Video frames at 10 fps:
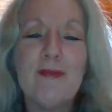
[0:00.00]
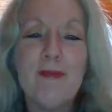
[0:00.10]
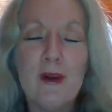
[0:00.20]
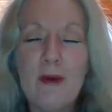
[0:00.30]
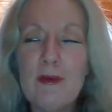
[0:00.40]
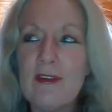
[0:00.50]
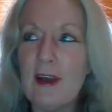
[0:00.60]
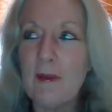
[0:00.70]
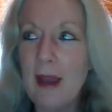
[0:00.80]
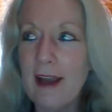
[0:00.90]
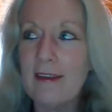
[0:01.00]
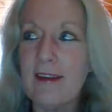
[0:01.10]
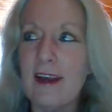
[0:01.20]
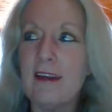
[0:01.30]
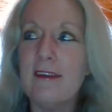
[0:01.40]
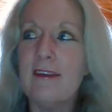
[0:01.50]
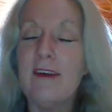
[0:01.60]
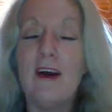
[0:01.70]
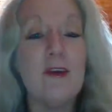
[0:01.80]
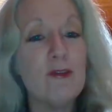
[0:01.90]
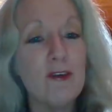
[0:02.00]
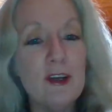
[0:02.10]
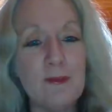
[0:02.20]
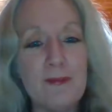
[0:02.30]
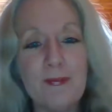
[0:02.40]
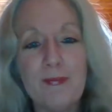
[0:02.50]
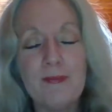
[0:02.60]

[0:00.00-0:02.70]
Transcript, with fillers: but I would say back to that, I have freedom.